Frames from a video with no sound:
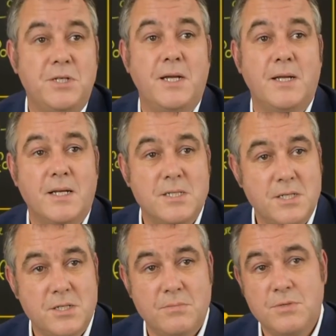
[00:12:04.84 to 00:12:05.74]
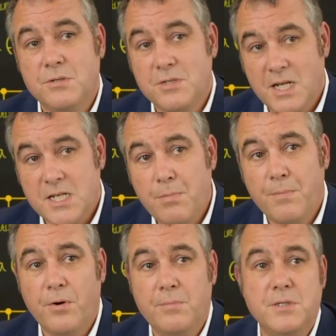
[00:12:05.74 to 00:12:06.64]
Genie Connect system to set up
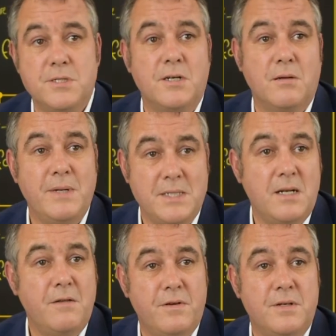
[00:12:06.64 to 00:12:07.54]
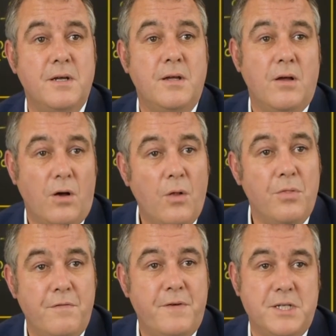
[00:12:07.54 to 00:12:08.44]
appointments that can be delivered
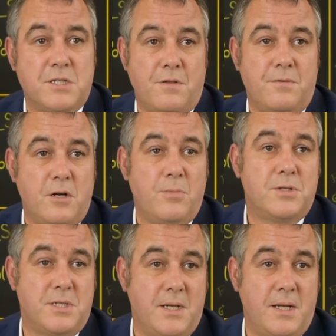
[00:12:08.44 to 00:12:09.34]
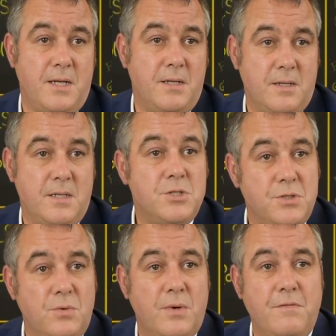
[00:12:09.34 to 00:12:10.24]
on the face of the robot in a
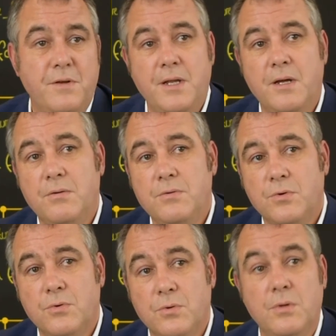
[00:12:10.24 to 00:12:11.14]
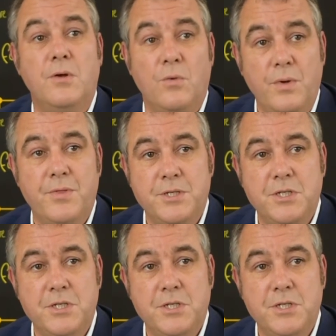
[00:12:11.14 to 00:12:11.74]
two-way video call with the